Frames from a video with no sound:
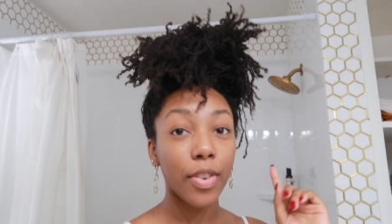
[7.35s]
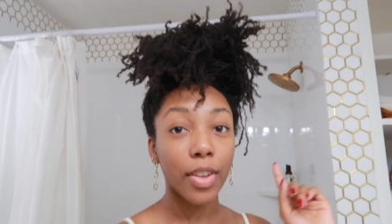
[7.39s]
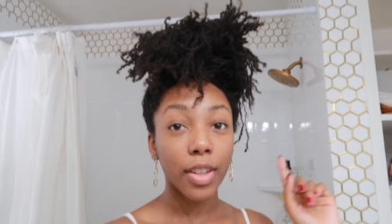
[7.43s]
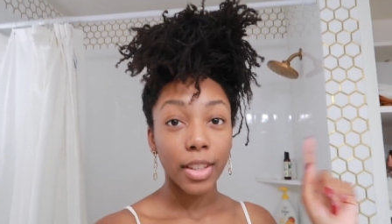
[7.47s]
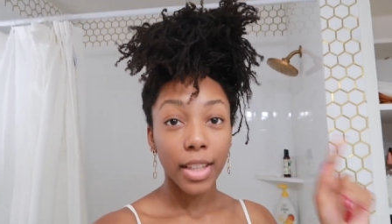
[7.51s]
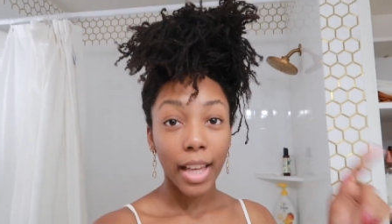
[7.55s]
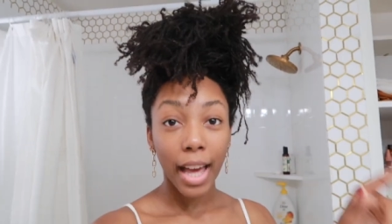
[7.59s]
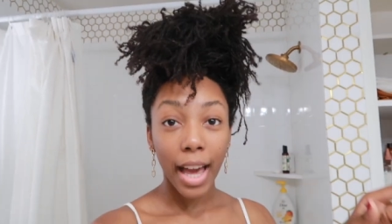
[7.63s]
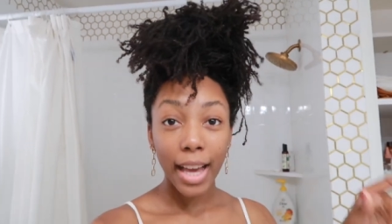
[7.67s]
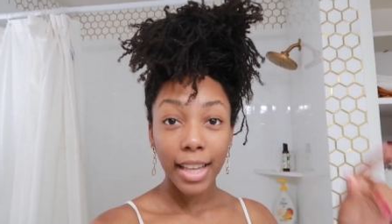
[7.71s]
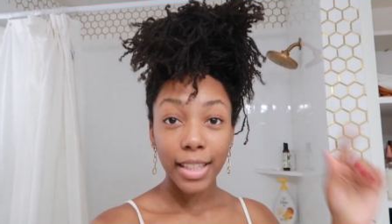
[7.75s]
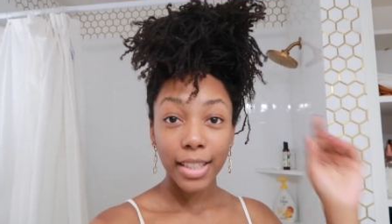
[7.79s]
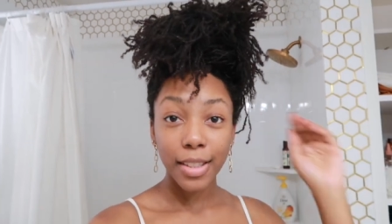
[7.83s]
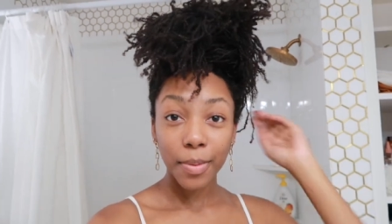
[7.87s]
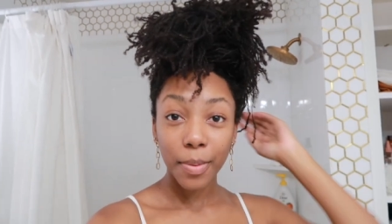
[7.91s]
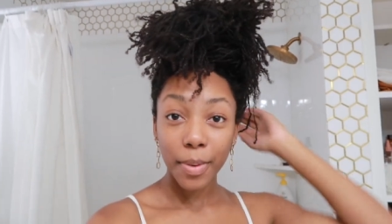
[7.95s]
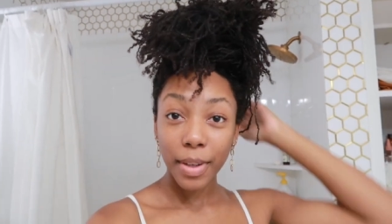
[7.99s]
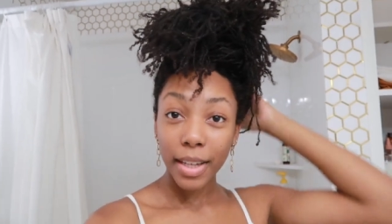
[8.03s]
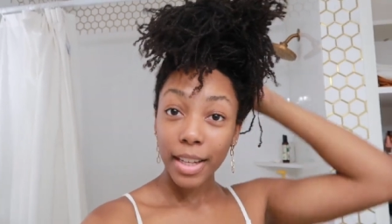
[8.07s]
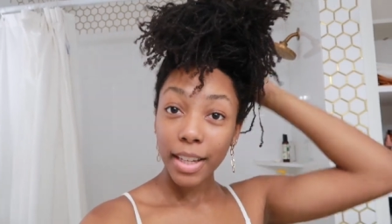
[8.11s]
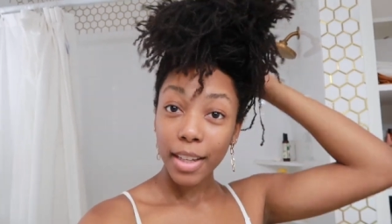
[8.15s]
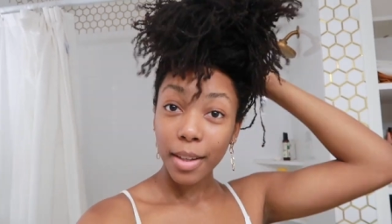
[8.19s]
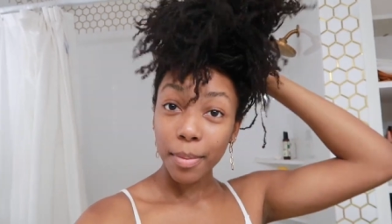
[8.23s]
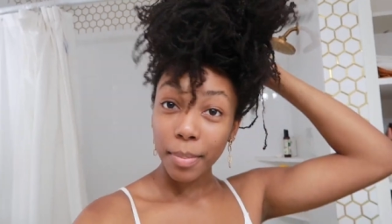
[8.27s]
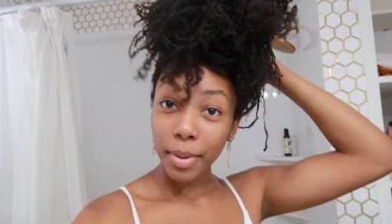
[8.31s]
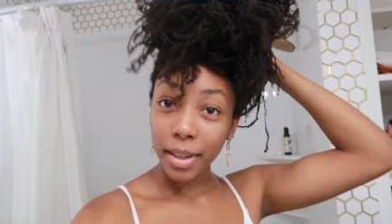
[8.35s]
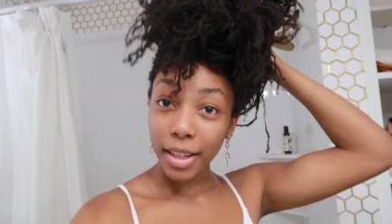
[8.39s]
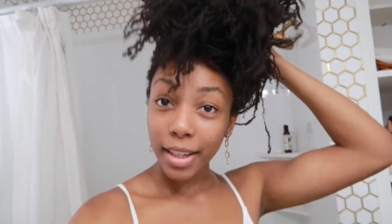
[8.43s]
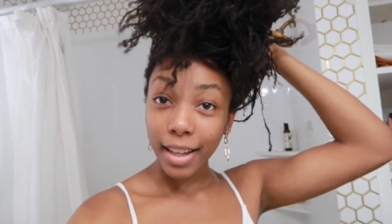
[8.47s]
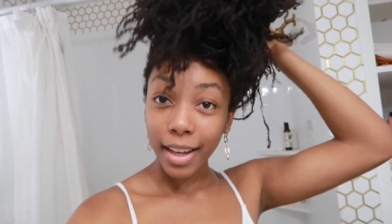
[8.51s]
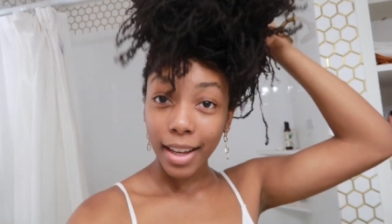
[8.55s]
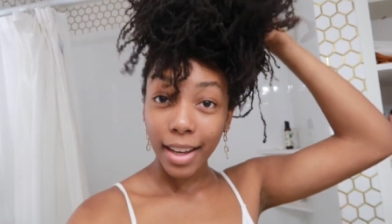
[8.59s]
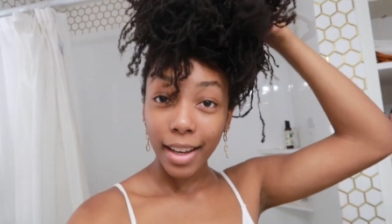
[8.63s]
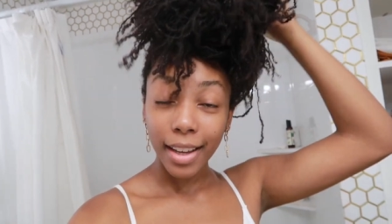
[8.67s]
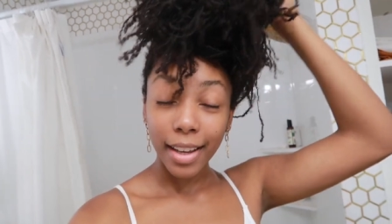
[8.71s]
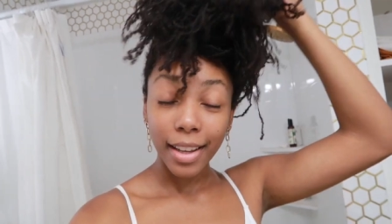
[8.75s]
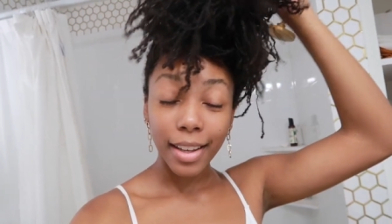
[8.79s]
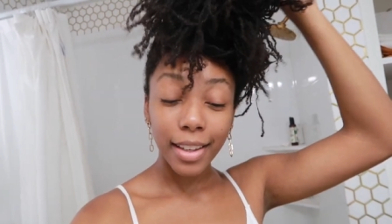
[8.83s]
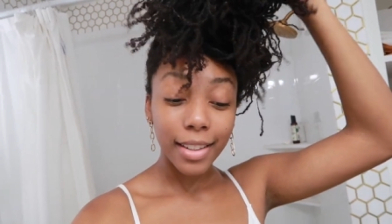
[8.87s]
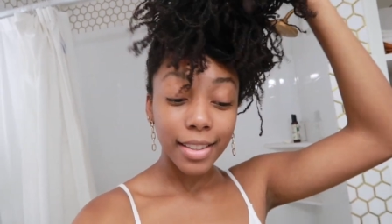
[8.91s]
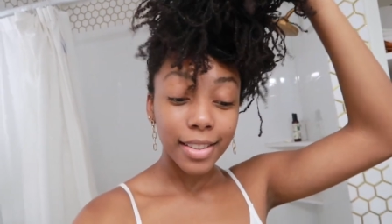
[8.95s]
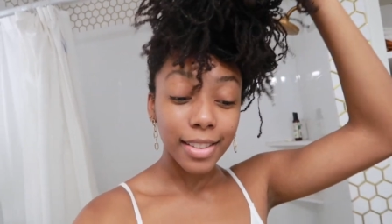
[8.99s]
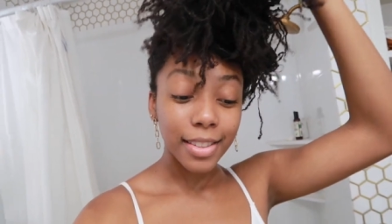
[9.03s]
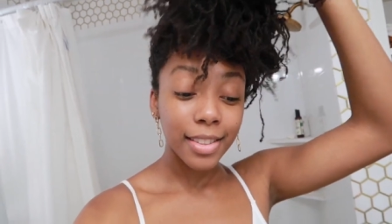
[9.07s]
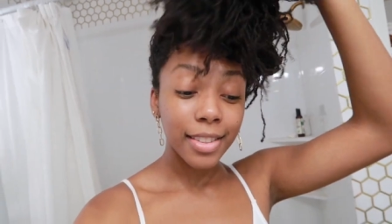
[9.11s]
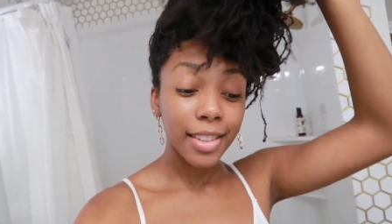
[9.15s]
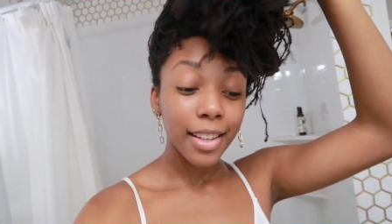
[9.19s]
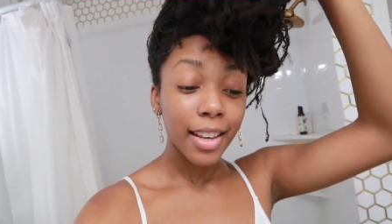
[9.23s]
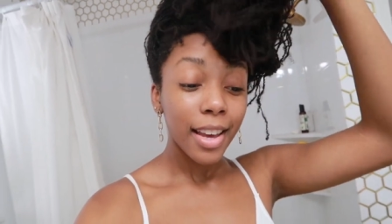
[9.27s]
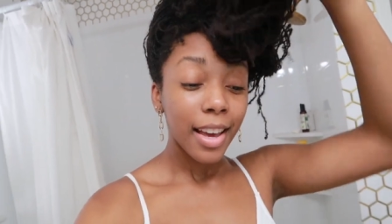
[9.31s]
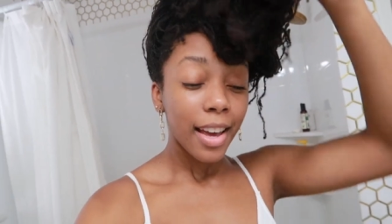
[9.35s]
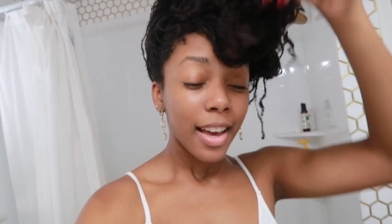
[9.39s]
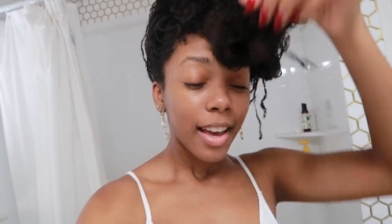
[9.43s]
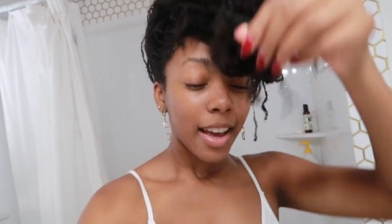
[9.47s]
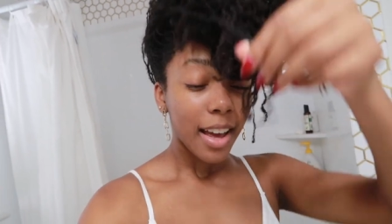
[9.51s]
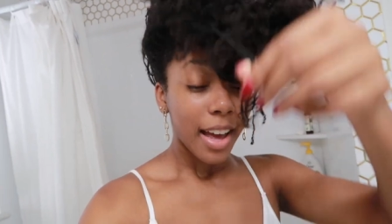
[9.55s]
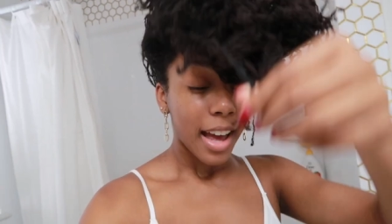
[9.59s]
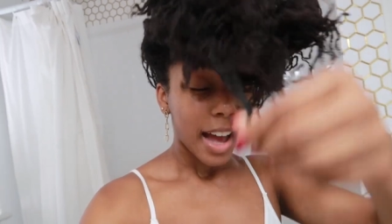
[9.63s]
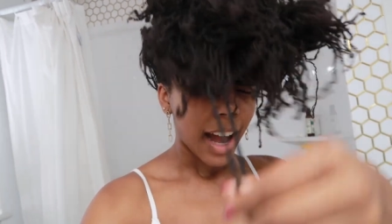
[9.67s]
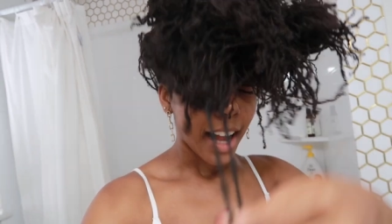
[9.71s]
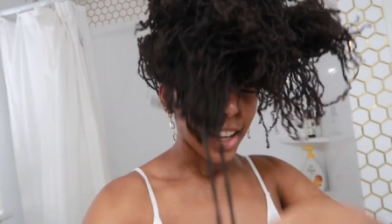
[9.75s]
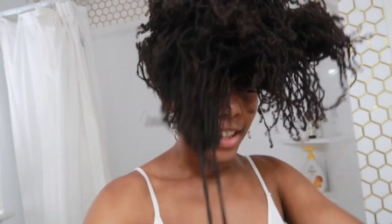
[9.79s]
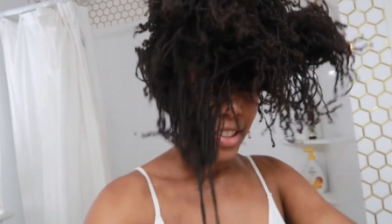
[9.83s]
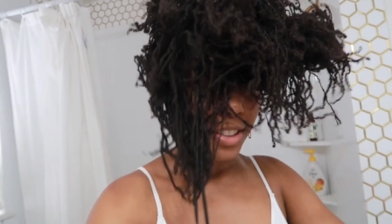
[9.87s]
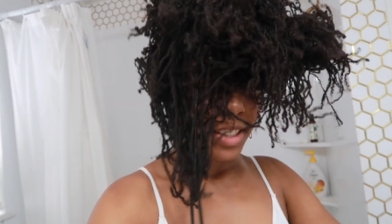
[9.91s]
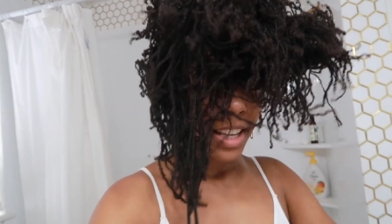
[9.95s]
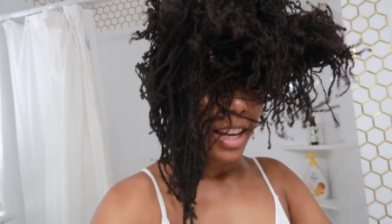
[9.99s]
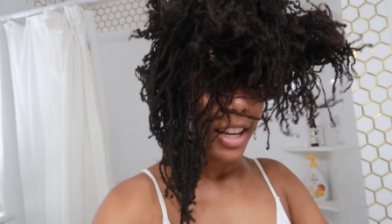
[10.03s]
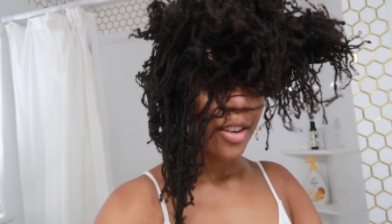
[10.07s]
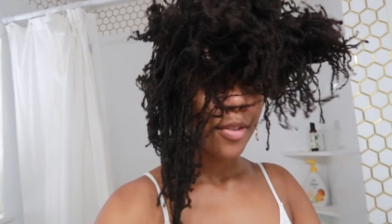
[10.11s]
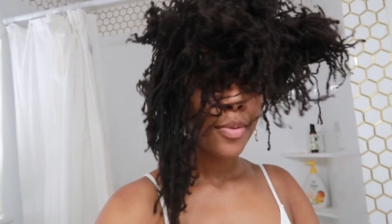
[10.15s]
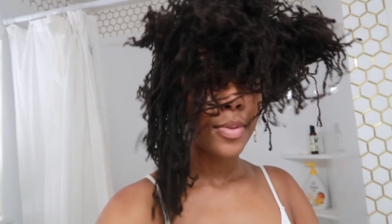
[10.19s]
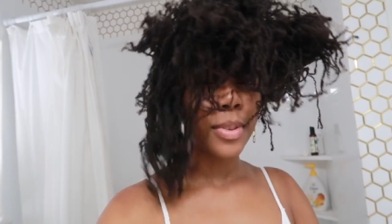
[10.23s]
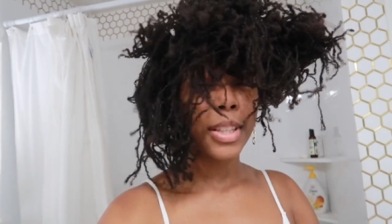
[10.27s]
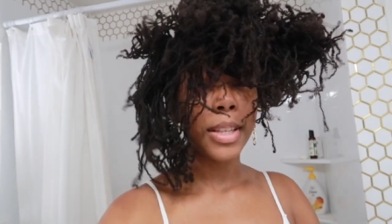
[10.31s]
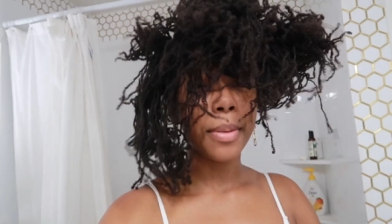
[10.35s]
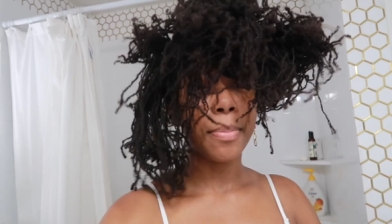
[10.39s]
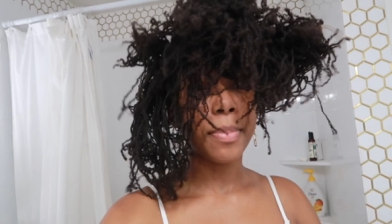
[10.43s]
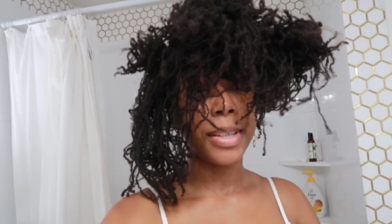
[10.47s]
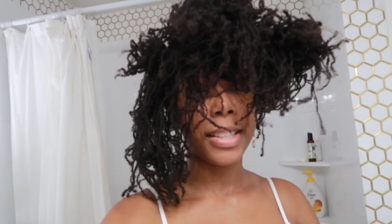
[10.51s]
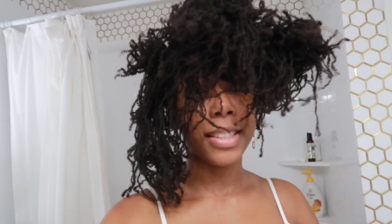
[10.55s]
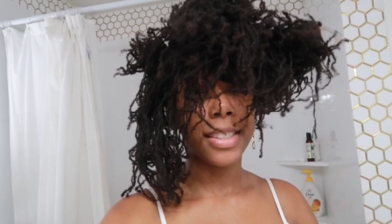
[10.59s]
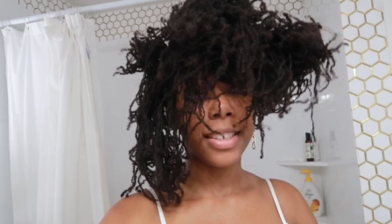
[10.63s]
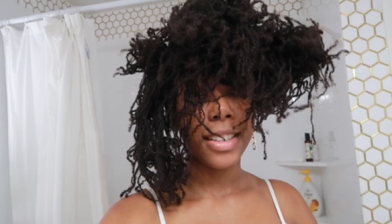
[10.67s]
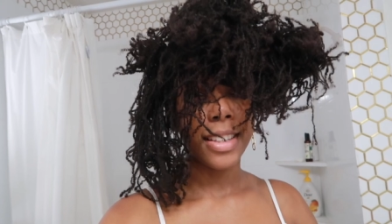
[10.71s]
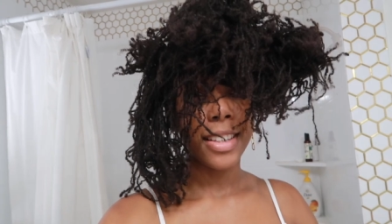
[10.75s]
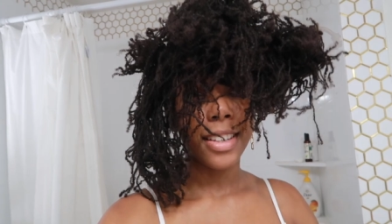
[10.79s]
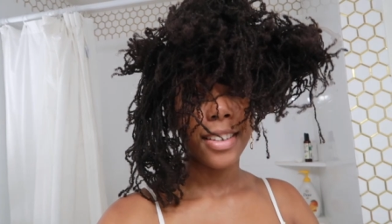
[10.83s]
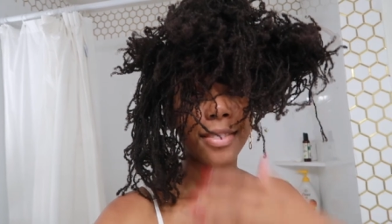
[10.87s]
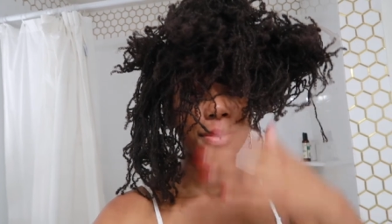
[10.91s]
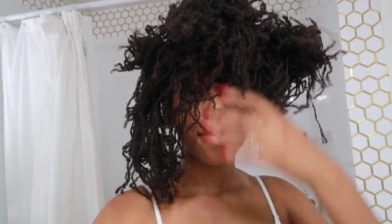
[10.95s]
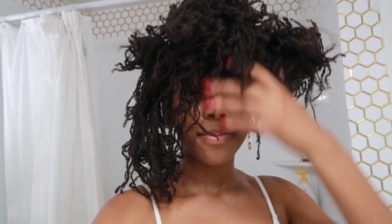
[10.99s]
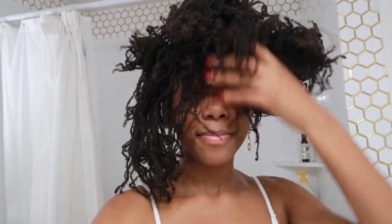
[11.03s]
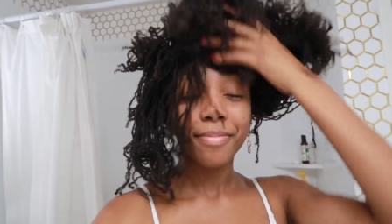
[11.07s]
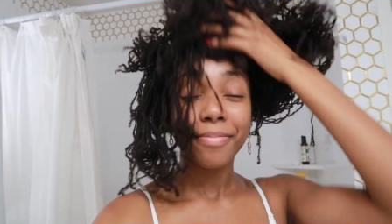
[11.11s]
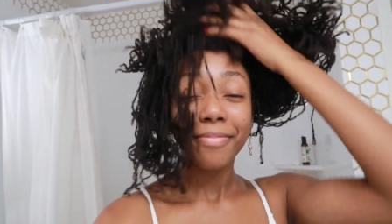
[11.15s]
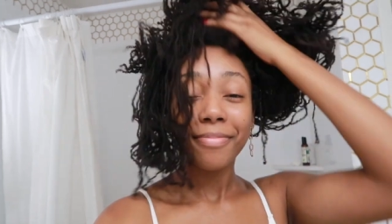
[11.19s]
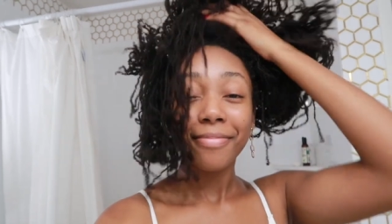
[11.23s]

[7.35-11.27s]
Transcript: for last week because I just had a really busy